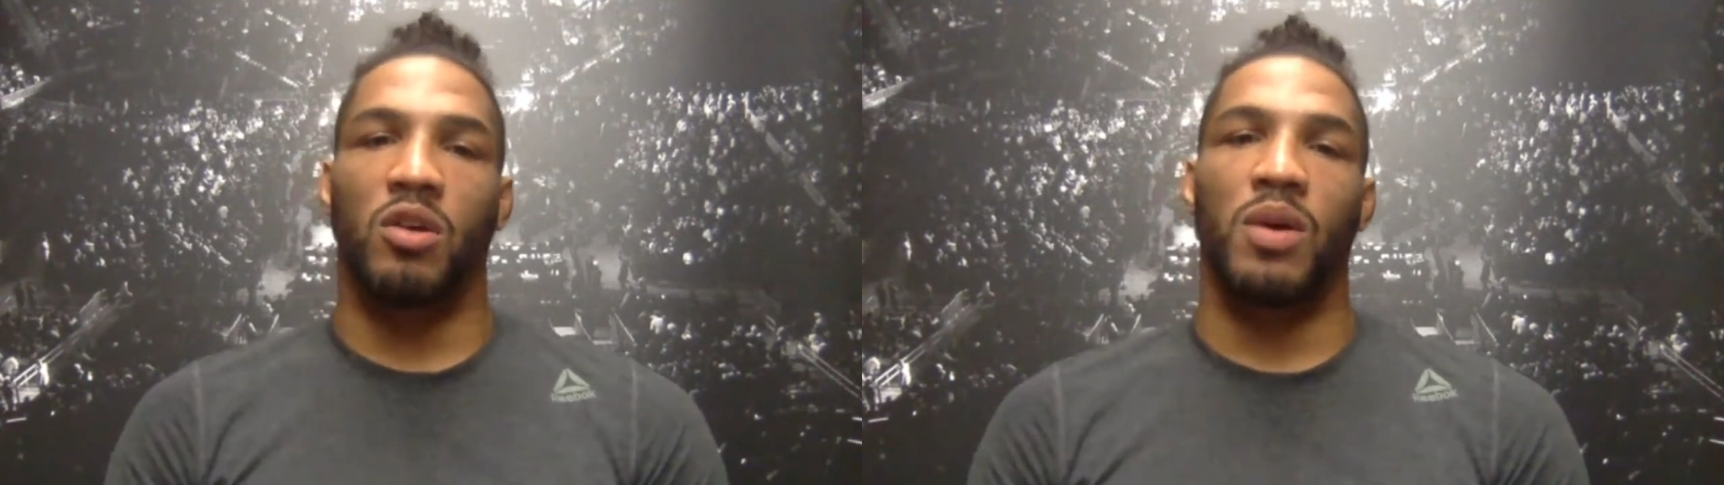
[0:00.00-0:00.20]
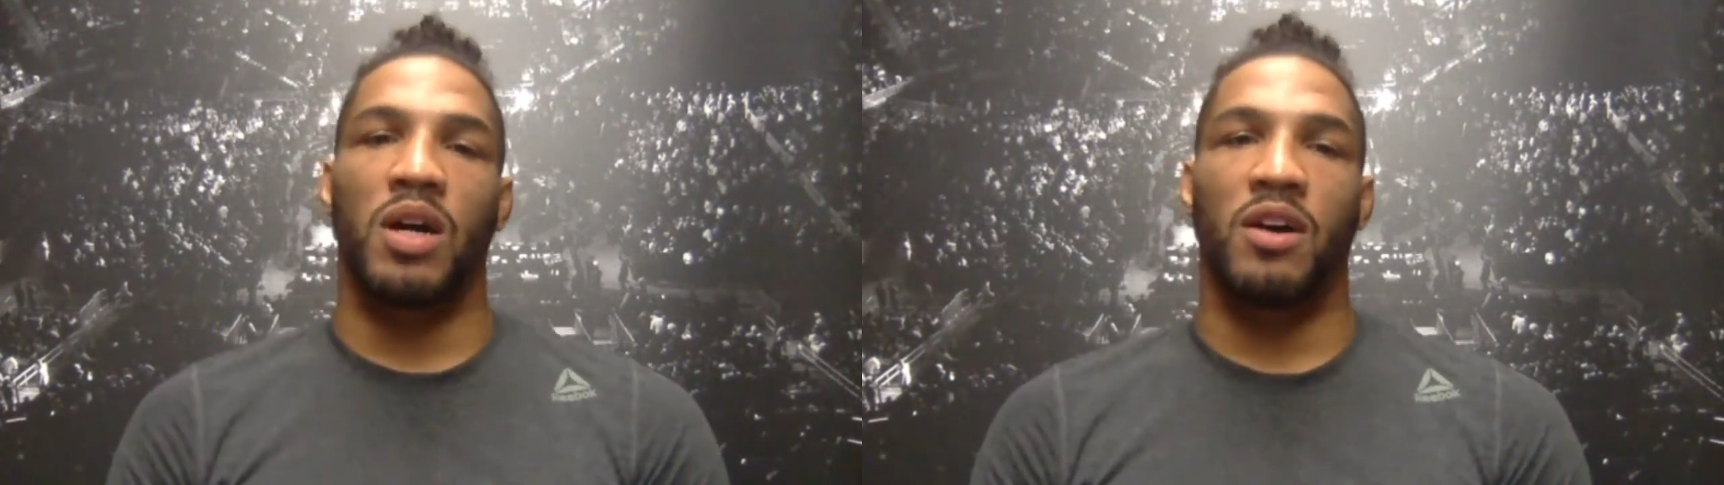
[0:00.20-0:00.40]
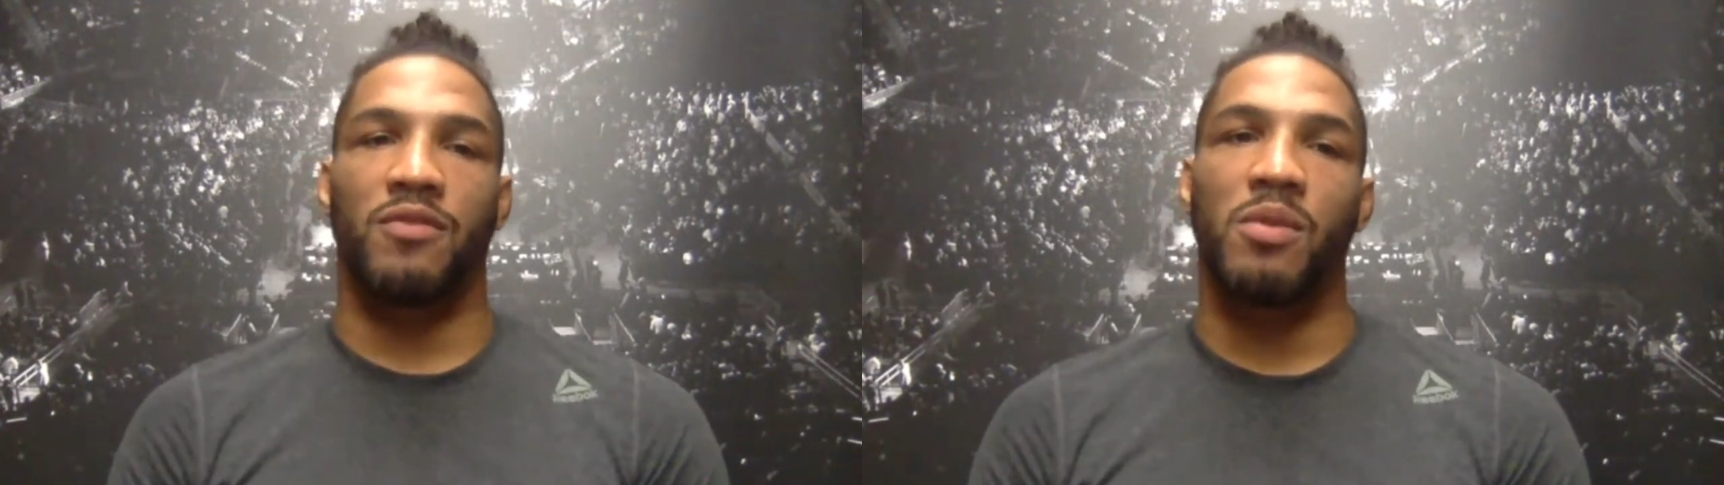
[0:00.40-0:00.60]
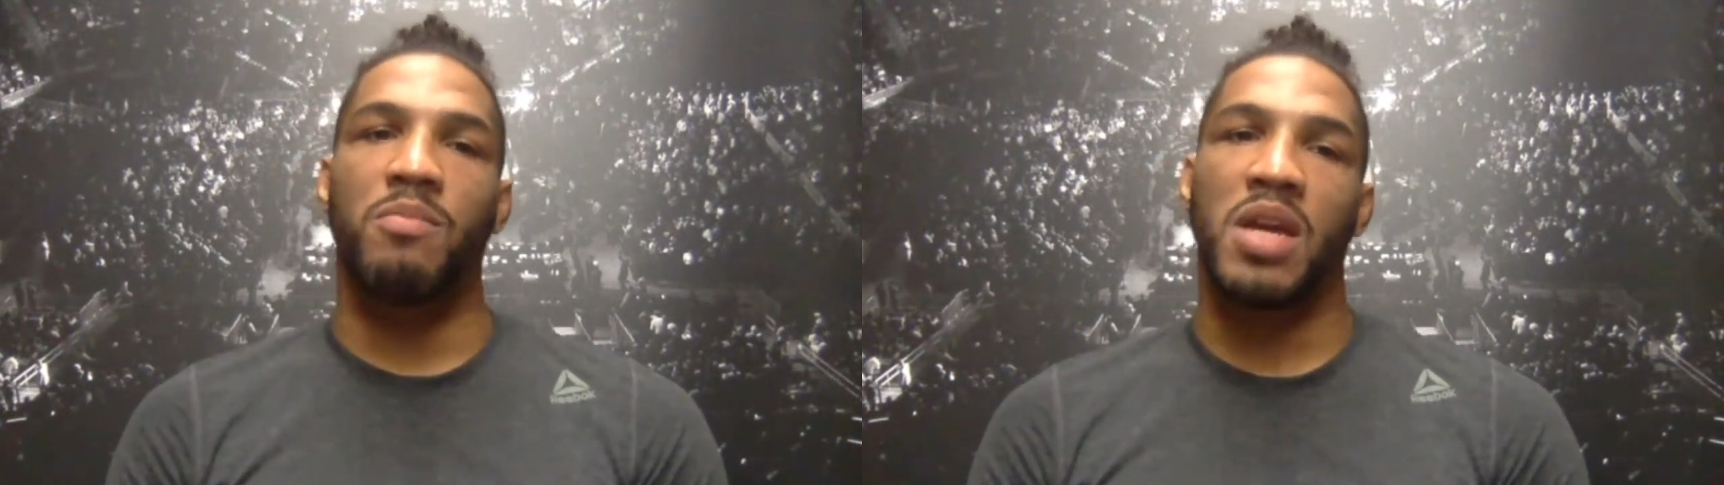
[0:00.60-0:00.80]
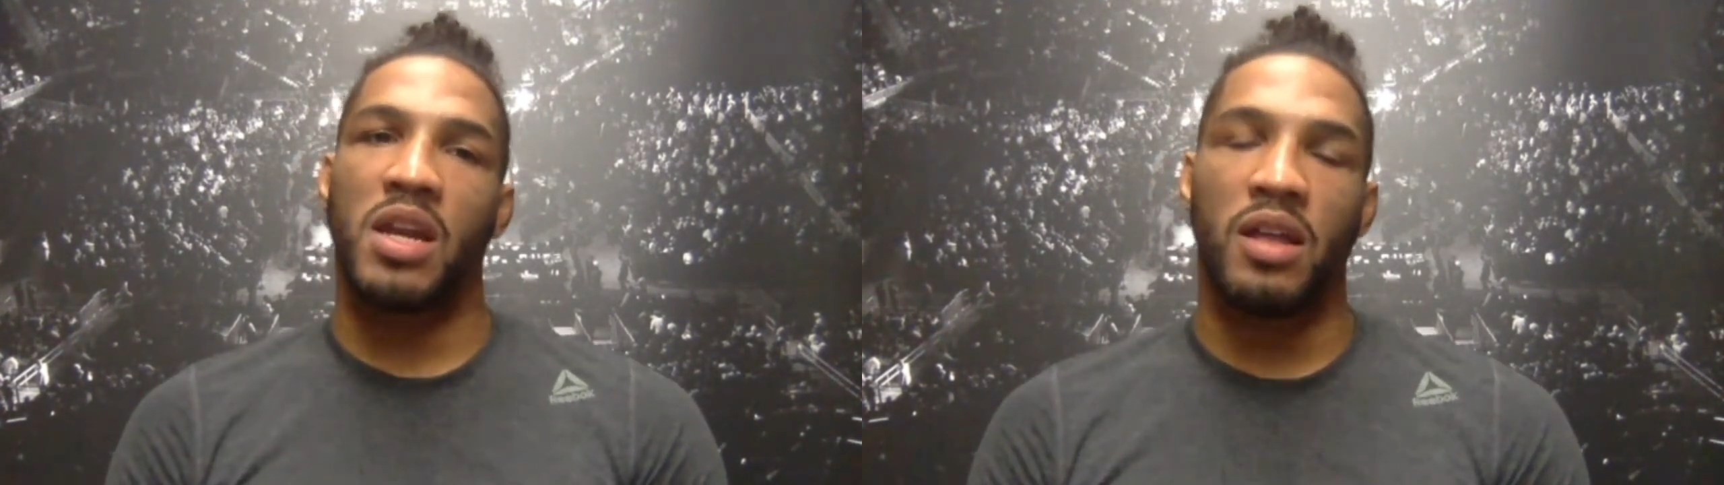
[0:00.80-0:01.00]
So
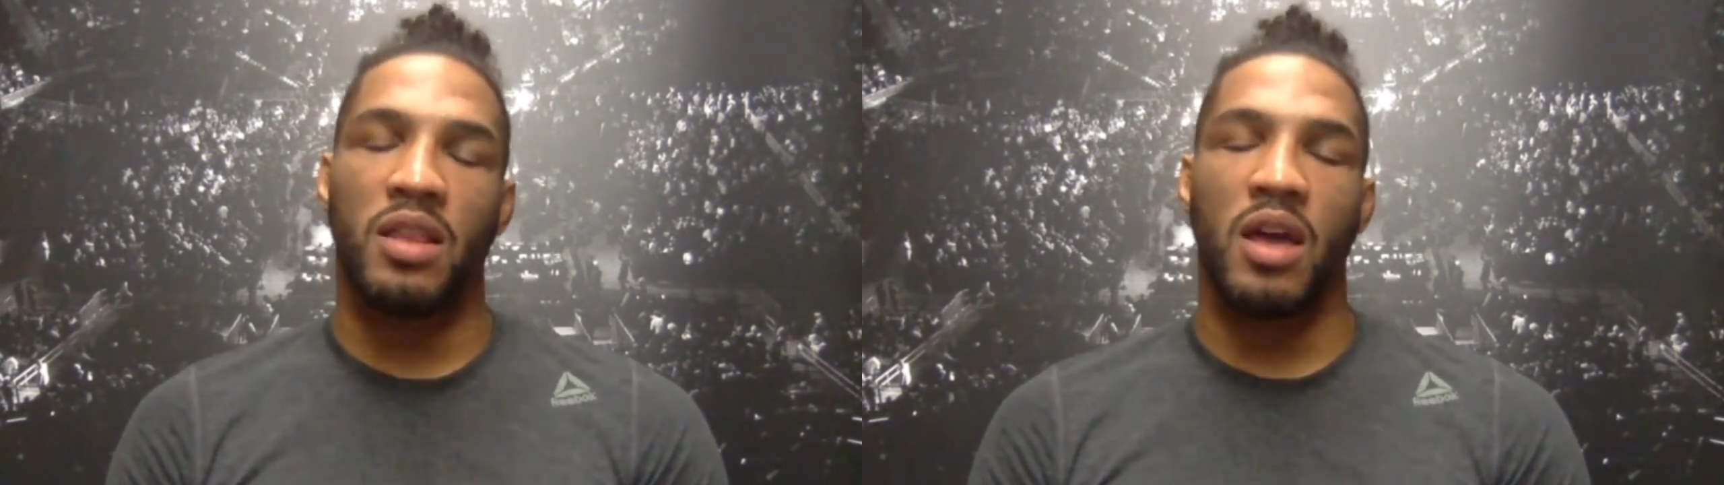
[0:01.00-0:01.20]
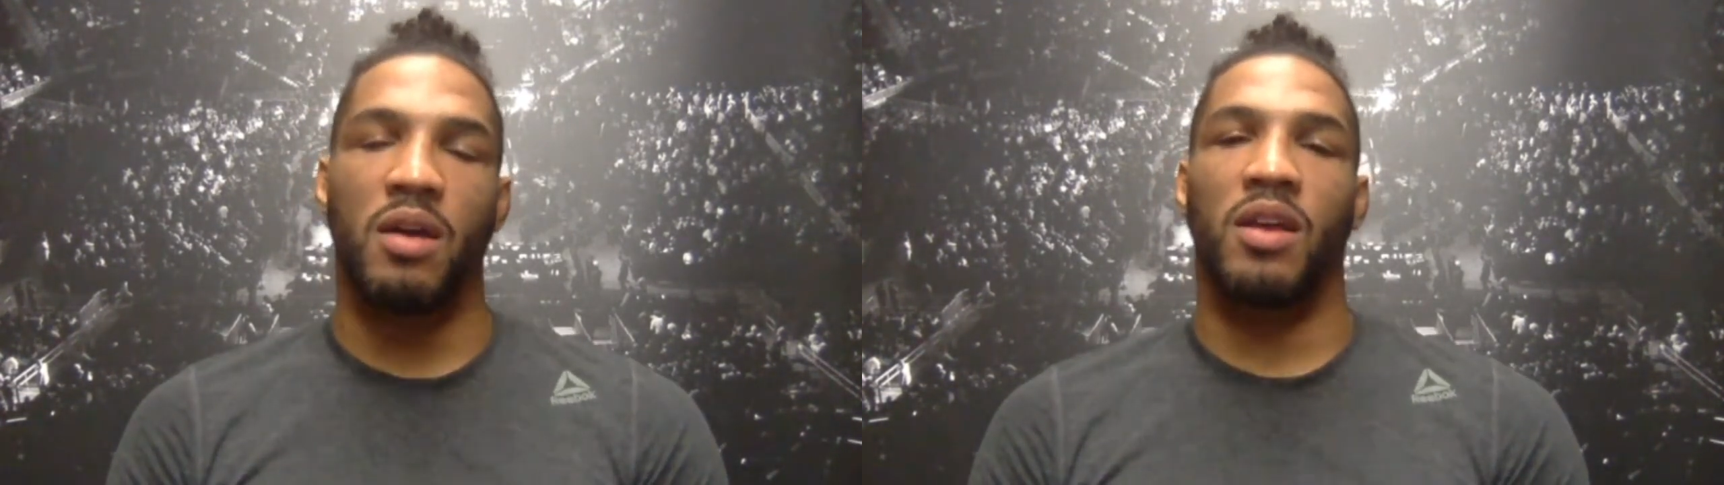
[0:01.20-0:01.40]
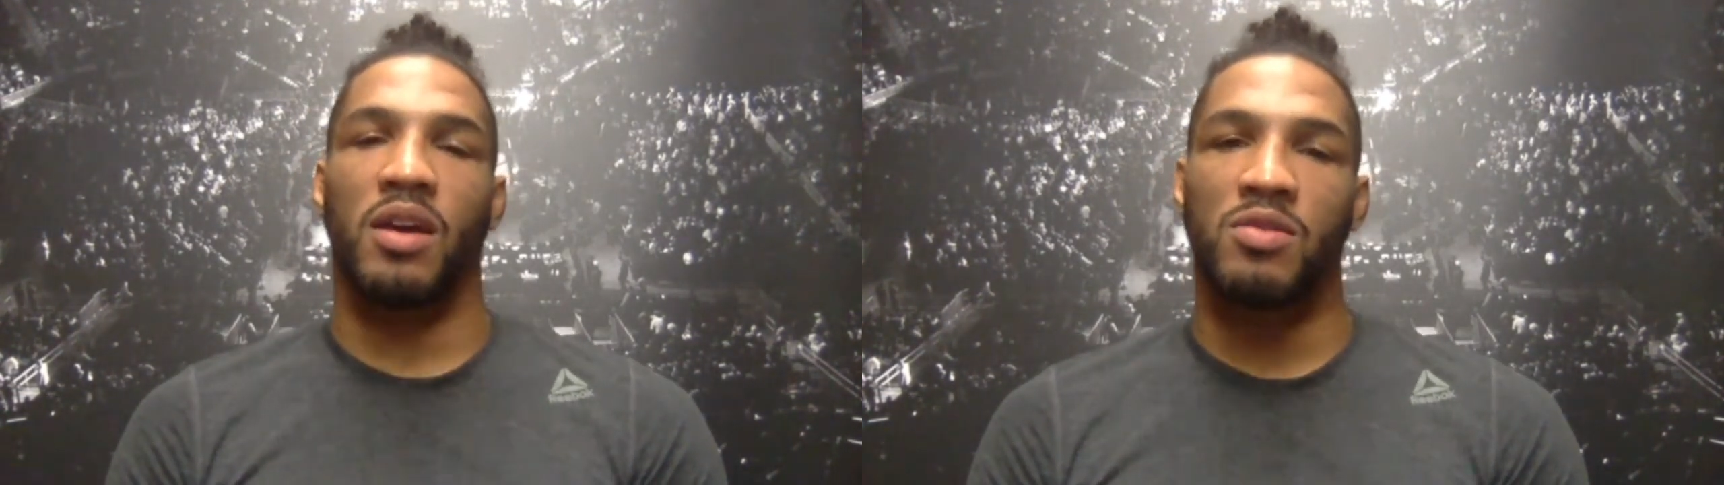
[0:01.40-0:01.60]
for me, that